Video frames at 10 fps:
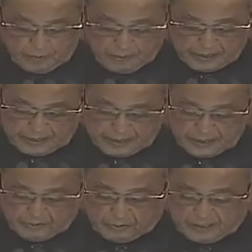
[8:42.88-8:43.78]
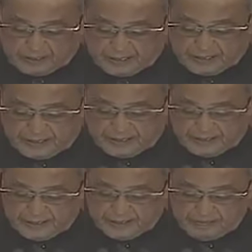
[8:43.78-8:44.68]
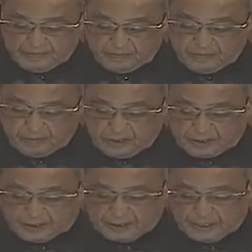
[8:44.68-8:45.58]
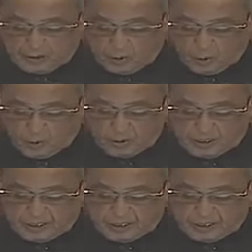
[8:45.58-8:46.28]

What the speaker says: basic infrastructures such as roads,